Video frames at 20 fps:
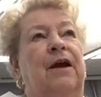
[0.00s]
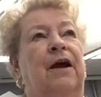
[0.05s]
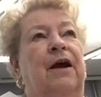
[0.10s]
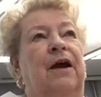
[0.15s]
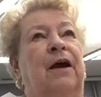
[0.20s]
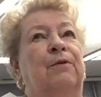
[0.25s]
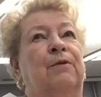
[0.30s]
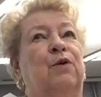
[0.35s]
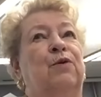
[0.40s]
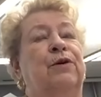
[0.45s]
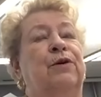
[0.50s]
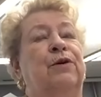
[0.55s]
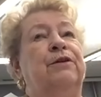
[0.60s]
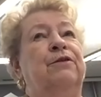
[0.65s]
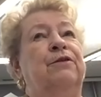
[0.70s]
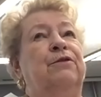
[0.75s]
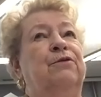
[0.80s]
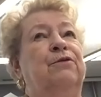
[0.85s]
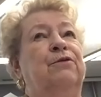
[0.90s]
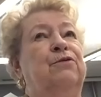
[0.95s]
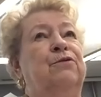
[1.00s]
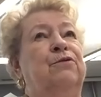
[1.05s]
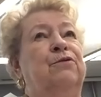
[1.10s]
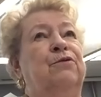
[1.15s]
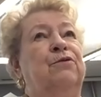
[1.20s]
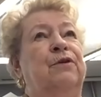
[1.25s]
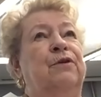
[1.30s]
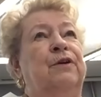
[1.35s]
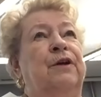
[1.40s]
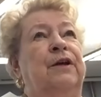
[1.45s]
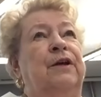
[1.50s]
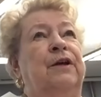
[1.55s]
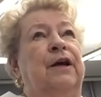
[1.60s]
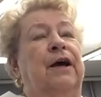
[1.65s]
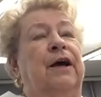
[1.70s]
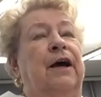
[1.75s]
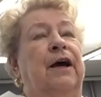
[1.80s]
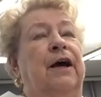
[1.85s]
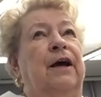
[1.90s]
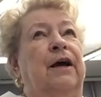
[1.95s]
I'm going through
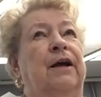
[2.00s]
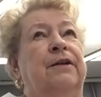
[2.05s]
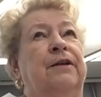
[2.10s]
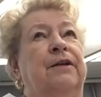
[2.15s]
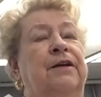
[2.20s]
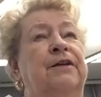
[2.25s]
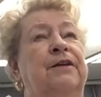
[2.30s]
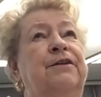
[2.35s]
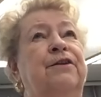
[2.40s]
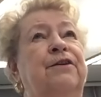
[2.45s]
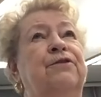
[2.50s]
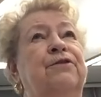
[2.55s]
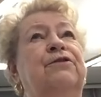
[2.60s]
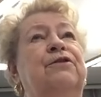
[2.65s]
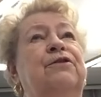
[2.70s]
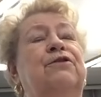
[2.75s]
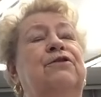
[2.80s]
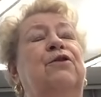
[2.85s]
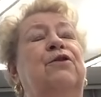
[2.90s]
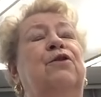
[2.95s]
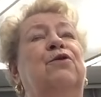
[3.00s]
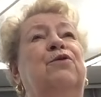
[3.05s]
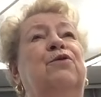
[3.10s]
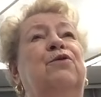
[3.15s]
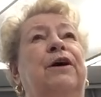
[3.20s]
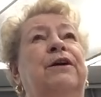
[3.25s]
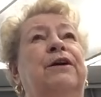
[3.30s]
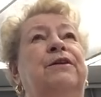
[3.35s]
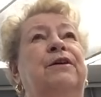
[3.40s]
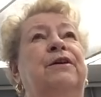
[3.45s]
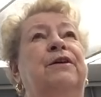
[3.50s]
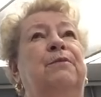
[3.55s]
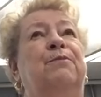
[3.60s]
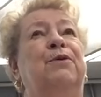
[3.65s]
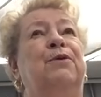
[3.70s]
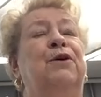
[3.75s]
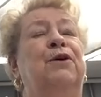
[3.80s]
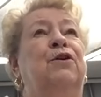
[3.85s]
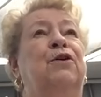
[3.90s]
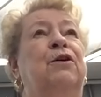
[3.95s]
10 years ago, I did a
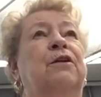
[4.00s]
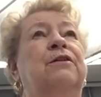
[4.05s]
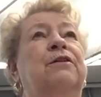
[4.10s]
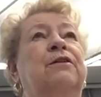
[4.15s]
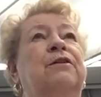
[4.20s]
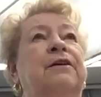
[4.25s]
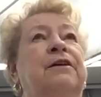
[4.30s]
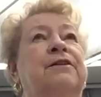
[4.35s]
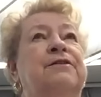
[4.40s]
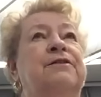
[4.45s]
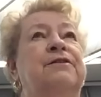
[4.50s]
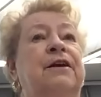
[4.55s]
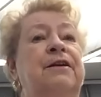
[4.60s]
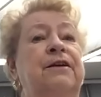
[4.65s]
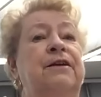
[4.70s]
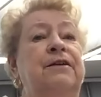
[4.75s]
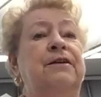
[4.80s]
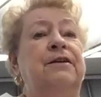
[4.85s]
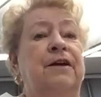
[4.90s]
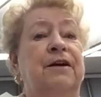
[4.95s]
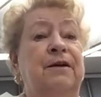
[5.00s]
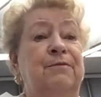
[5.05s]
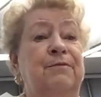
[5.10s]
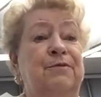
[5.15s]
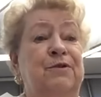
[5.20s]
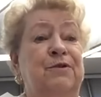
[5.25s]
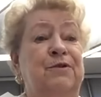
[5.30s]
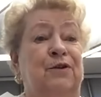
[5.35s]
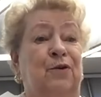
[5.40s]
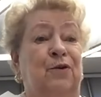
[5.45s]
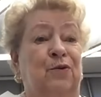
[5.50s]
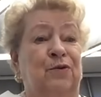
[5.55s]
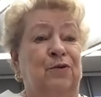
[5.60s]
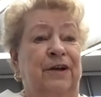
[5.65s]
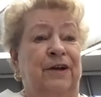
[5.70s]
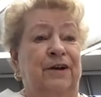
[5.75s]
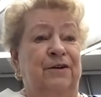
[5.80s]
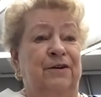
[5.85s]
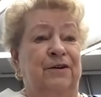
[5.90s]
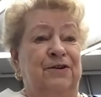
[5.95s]
book called Exciting Times in
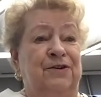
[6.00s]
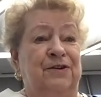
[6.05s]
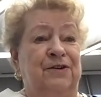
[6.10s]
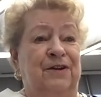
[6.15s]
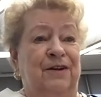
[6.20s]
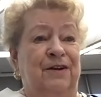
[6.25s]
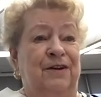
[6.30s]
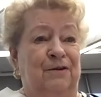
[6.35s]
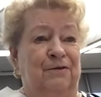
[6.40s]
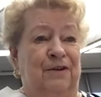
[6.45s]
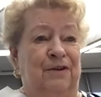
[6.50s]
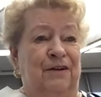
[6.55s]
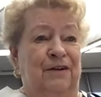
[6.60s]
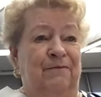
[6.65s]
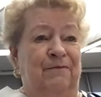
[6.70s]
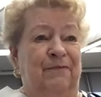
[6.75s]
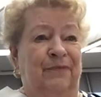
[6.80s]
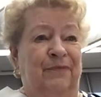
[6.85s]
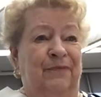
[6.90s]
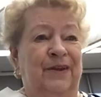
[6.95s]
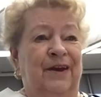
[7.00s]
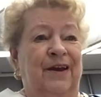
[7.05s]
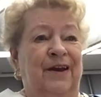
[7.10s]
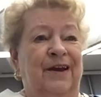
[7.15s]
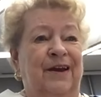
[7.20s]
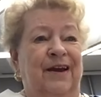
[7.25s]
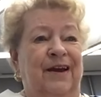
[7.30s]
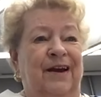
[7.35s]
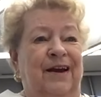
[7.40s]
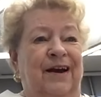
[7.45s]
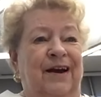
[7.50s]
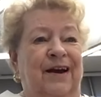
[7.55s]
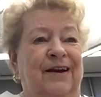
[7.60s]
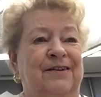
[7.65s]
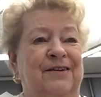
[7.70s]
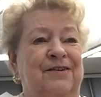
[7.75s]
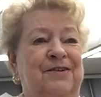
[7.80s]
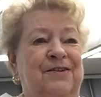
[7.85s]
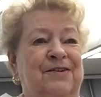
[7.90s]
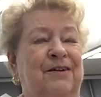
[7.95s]
Old Harrison County.
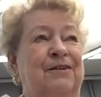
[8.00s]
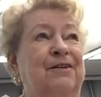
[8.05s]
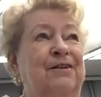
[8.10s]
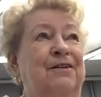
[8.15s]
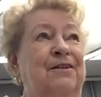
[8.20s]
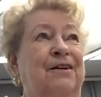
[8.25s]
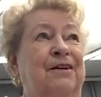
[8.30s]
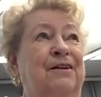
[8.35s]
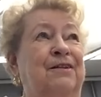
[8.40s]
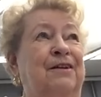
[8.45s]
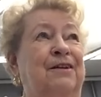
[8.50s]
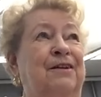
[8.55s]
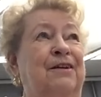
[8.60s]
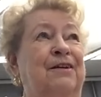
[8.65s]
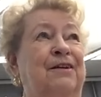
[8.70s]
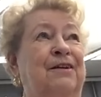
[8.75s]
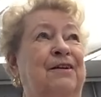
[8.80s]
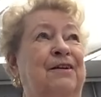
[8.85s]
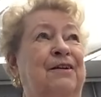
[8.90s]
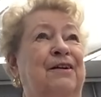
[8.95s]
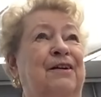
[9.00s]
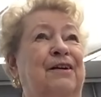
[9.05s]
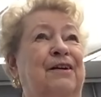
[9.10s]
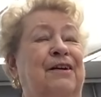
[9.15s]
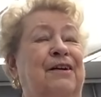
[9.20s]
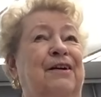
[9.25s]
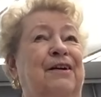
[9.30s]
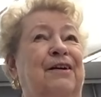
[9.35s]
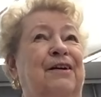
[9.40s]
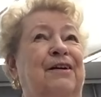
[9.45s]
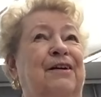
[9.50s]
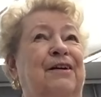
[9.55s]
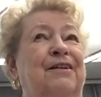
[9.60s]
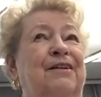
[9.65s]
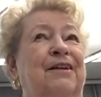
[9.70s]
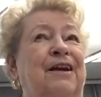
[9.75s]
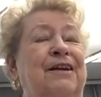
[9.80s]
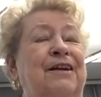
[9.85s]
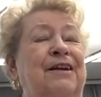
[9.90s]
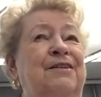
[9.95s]
I started on the
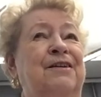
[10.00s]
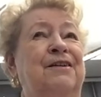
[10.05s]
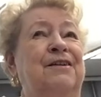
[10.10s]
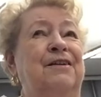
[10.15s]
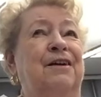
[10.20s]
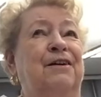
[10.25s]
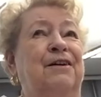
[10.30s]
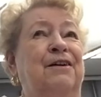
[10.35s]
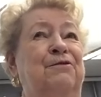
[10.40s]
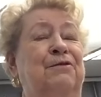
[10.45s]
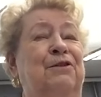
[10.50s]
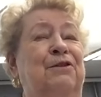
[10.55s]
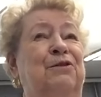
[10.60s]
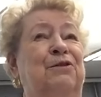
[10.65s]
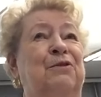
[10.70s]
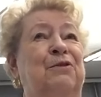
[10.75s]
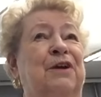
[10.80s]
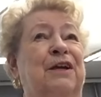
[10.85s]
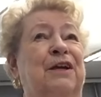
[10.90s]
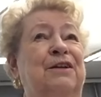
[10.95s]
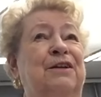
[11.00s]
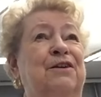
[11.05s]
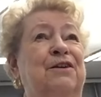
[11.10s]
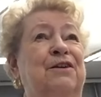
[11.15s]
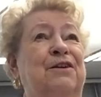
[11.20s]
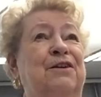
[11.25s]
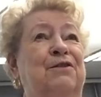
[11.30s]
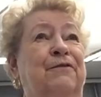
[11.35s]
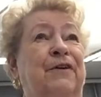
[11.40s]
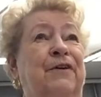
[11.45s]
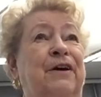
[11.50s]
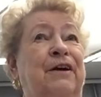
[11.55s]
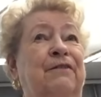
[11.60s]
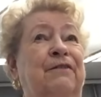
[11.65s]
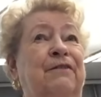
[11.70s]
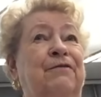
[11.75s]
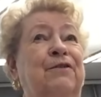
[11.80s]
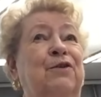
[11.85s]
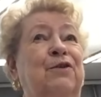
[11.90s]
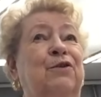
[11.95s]
1900 through
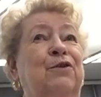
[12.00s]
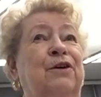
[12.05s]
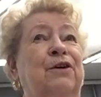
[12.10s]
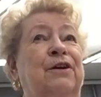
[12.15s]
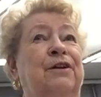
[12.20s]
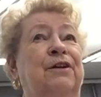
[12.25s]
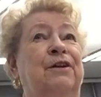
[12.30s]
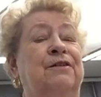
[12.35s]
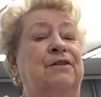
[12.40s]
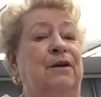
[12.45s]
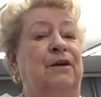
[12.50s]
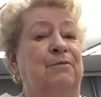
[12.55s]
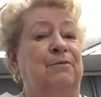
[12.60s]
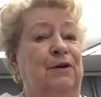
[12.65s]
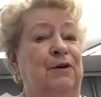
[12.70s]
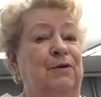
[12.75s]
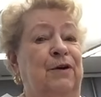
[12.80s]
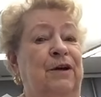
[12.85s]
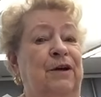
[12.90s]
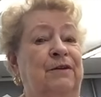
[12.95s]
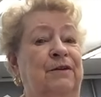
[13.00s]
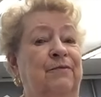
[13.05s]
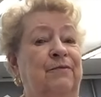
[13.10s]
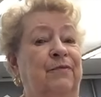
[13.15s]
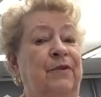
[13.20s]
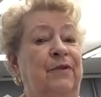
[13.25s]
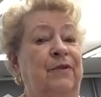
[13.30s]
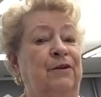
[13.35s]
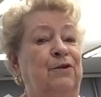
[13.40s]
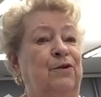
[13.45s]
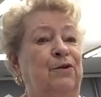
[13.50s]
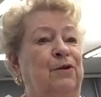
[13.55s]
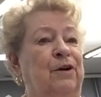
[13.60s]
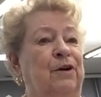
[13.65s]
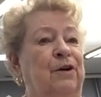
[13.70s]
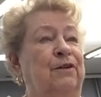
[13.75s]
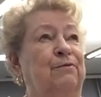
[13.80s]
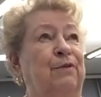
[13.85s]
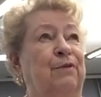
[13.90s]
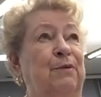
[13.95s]
1905 in Democrat and
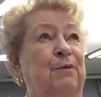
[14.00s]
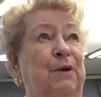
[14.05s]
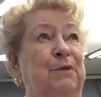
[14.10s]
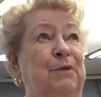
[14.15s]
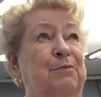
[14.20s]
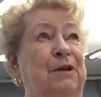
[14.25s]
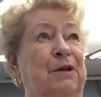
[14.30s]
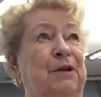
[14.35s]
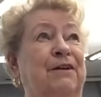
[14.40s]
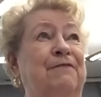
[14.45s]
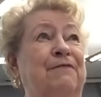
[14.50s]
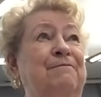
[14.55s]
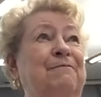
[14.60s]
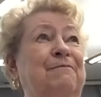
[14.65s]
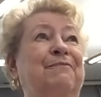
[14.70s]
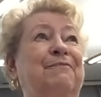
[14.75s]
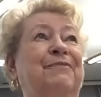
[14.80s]
in Republican